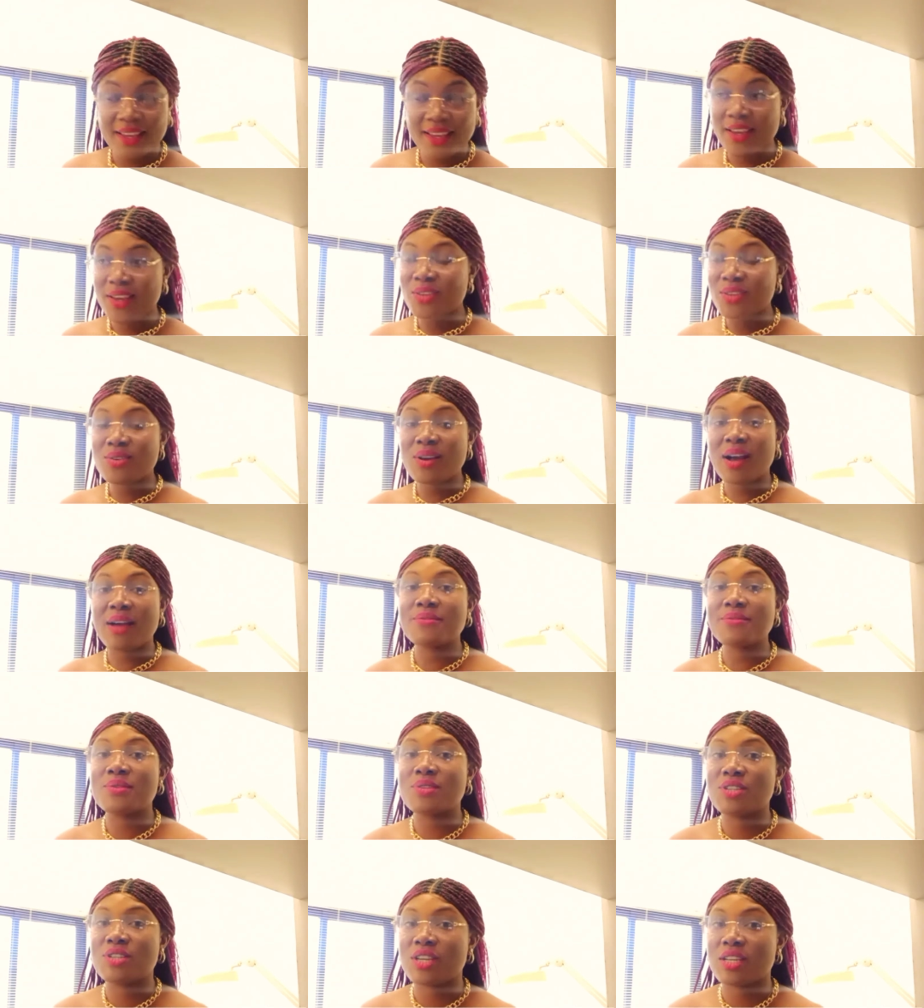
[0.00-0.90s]
You have
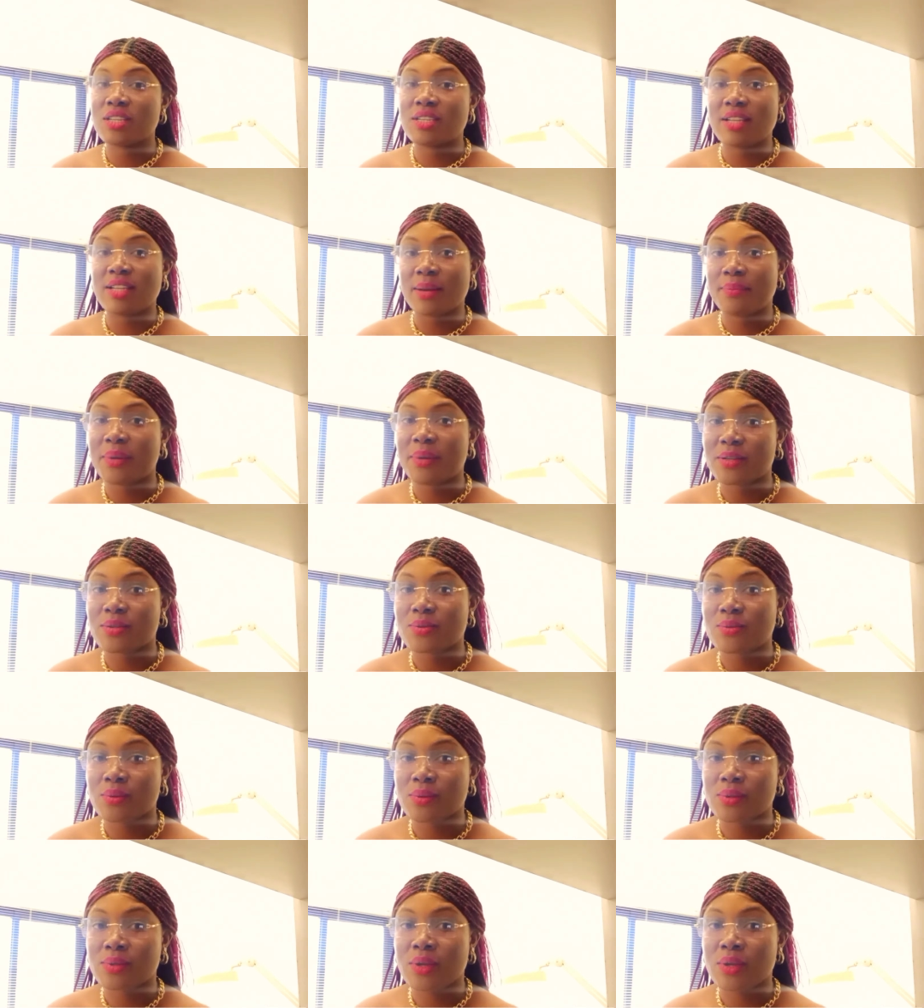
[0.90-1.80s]
to change that
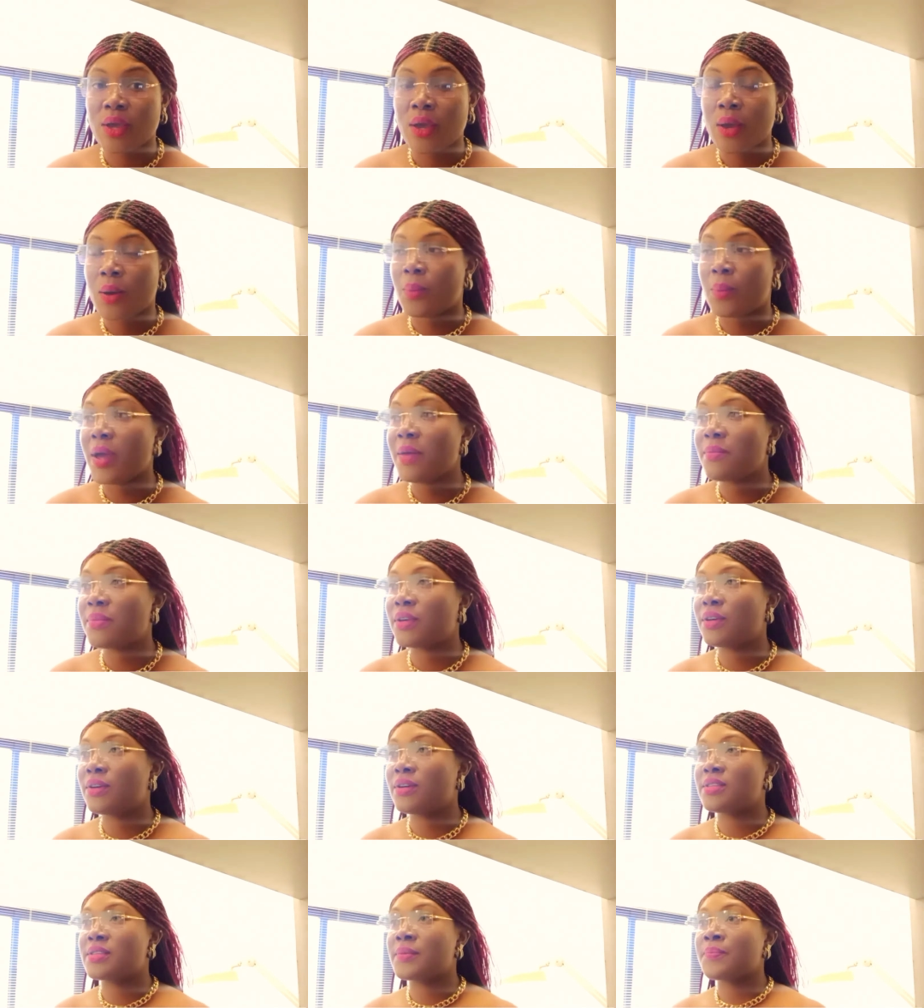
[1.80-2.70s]
password. Why?
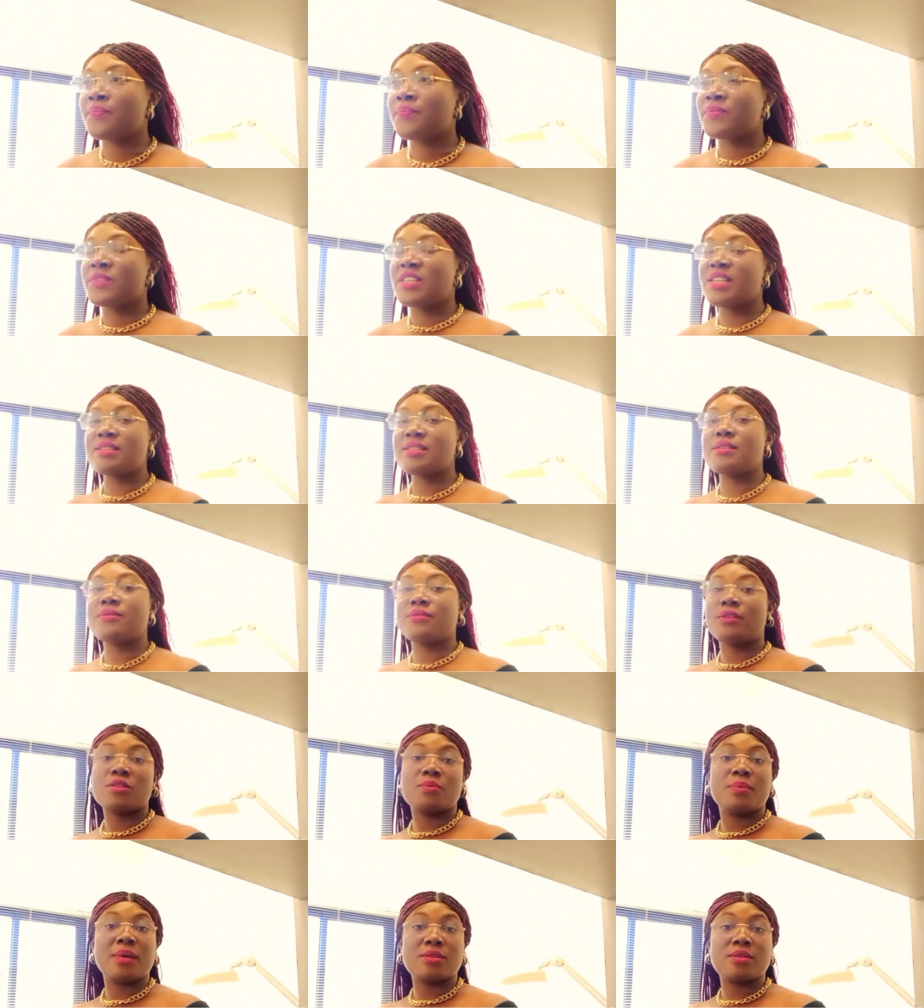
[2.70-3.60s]
Because this
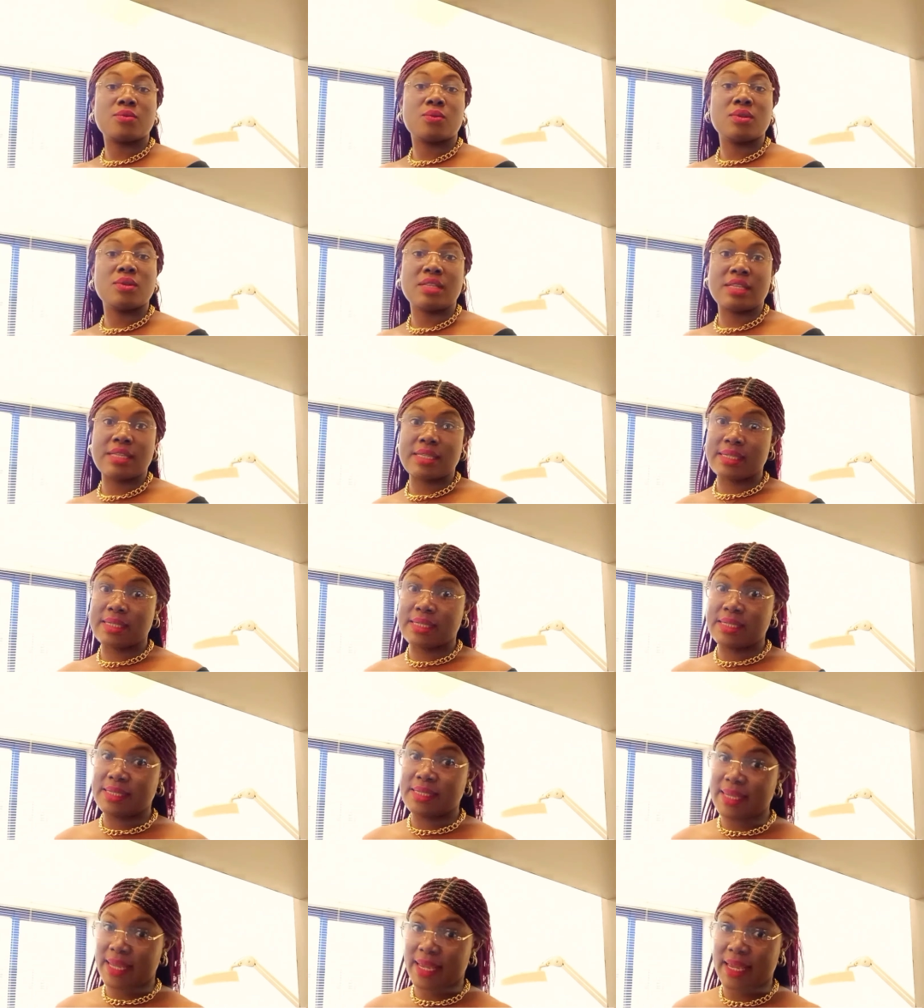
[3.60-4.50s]
default password is
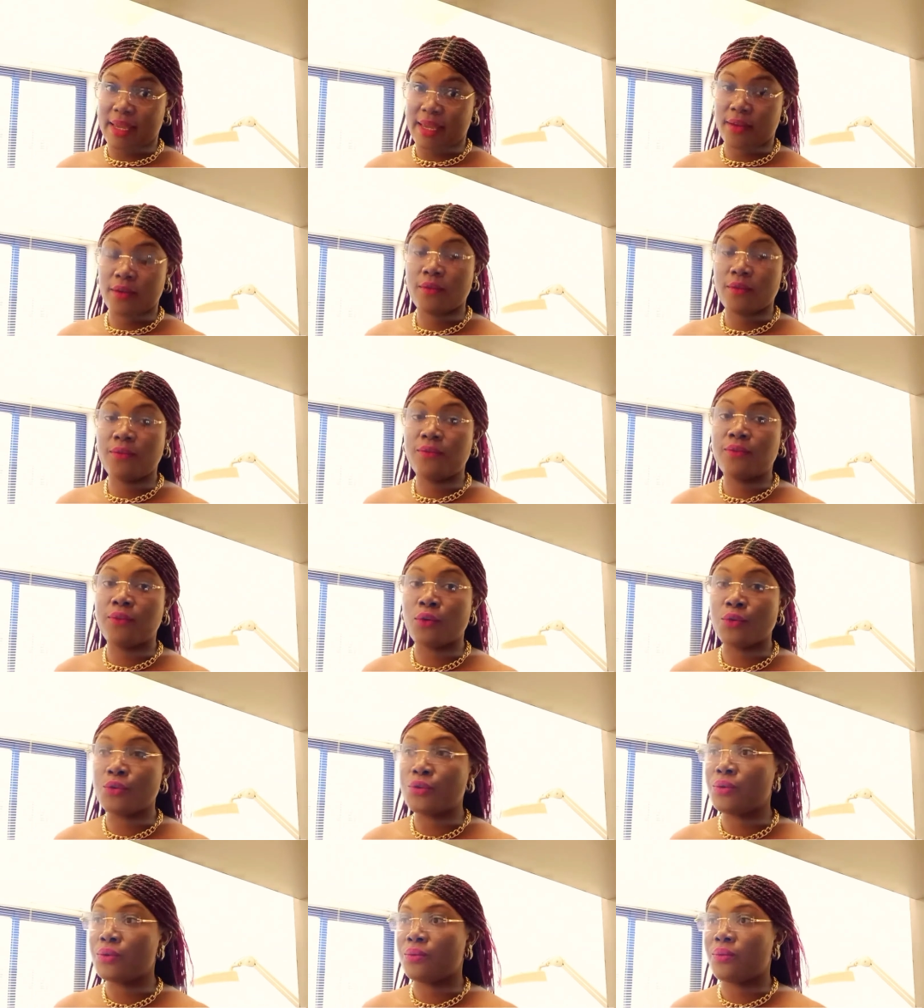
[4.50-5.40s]
there for
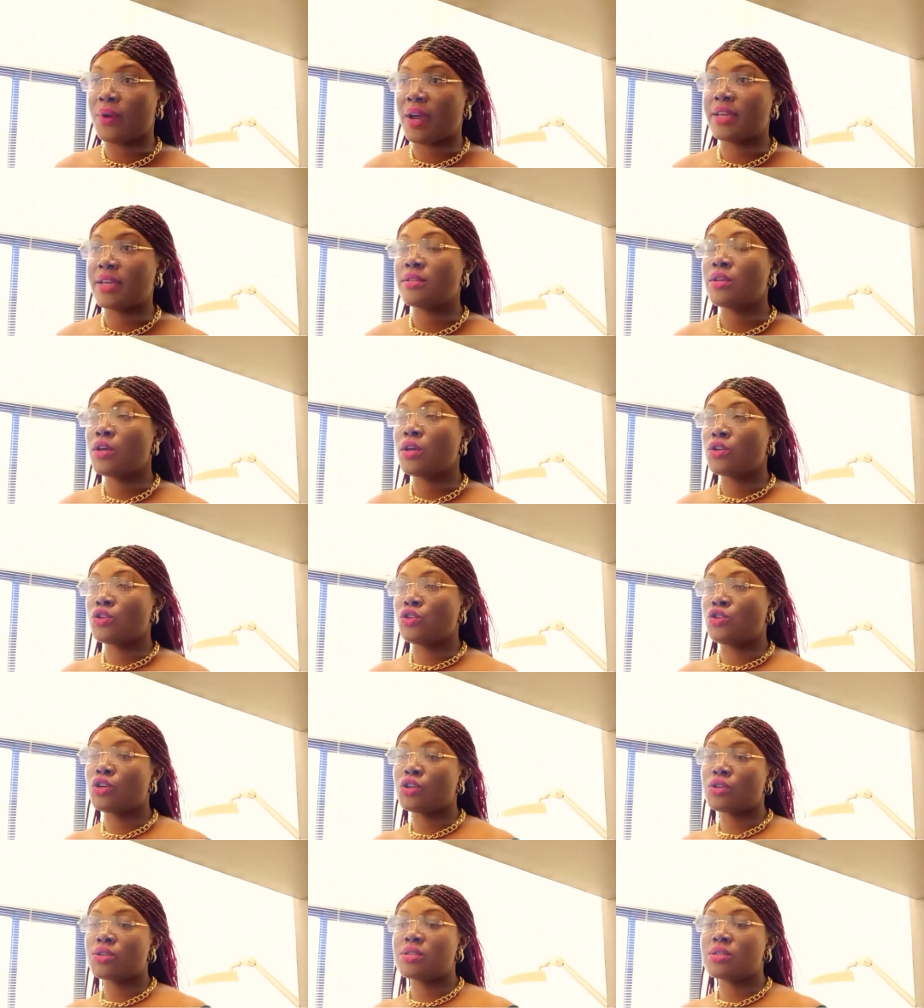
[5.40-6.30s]
you, right?
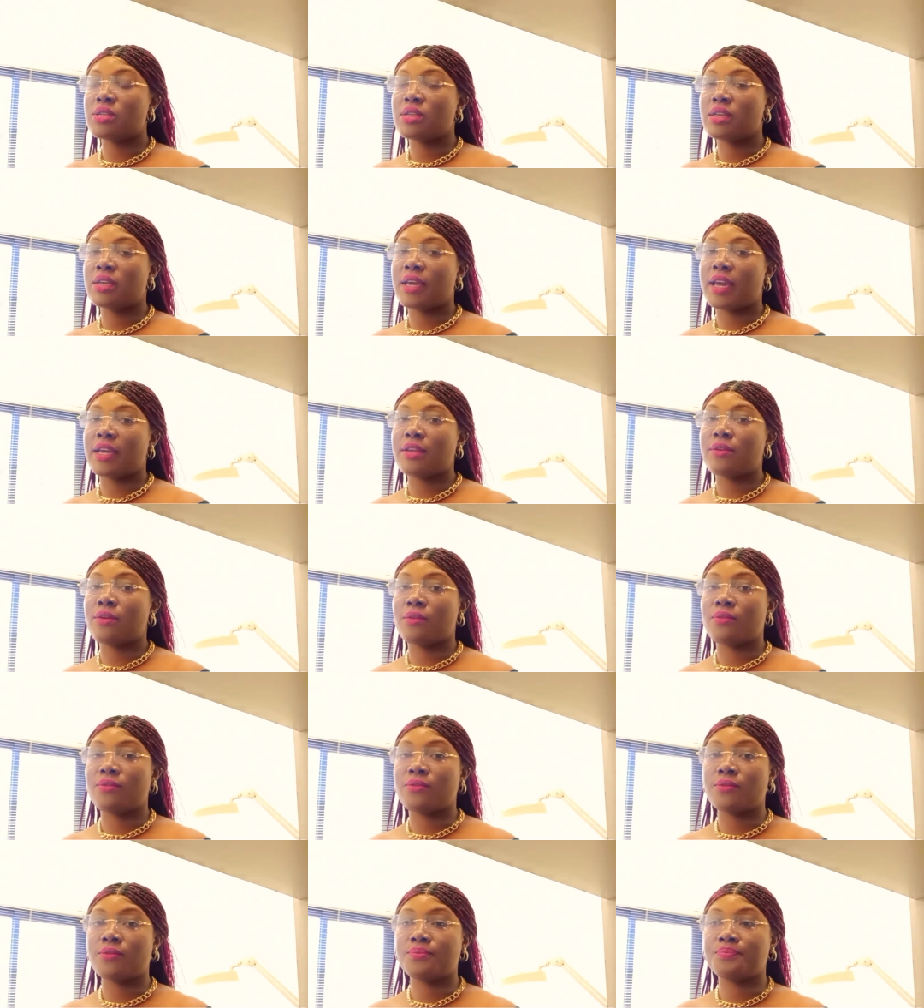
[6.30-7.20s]
Just kind
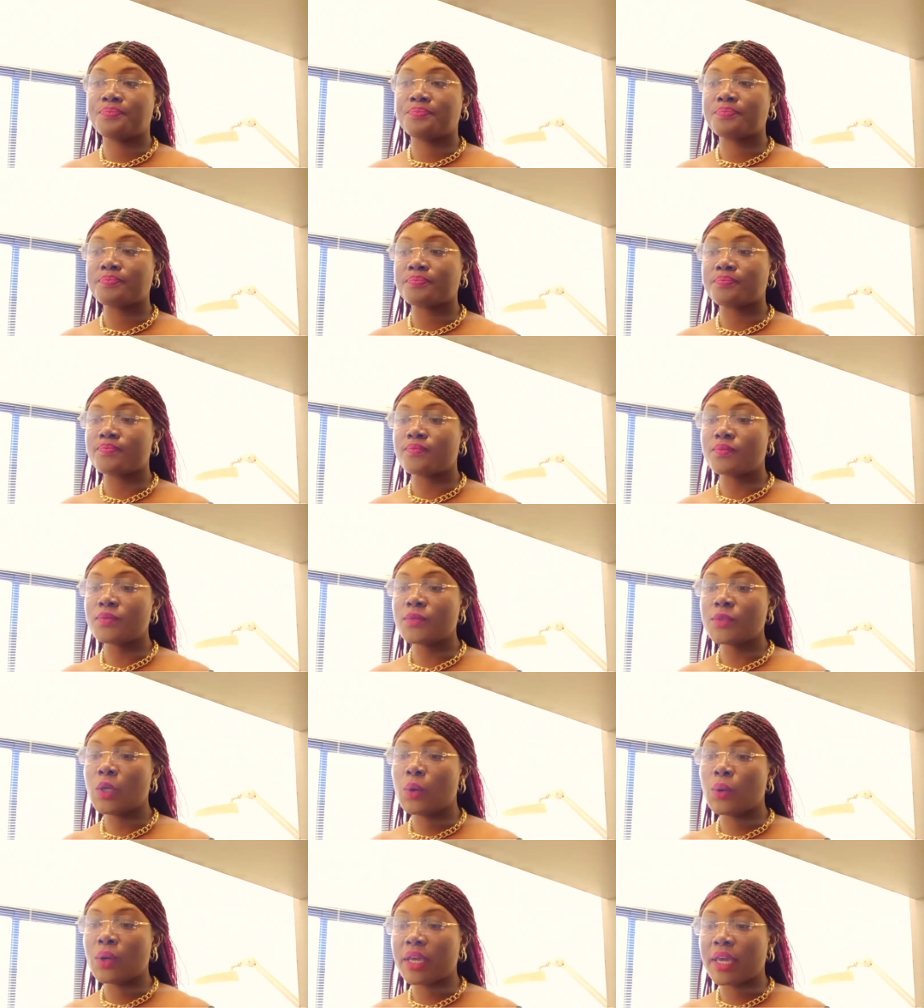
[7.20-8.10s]
of,
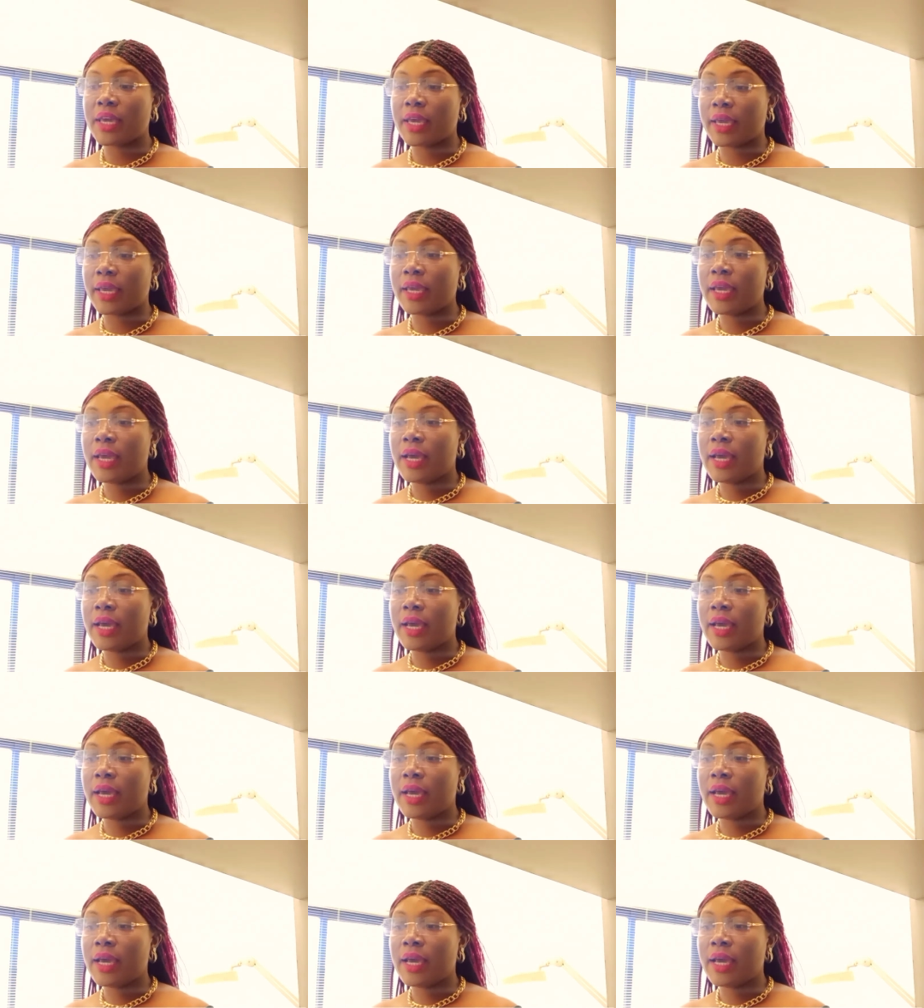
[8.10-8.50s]
okay,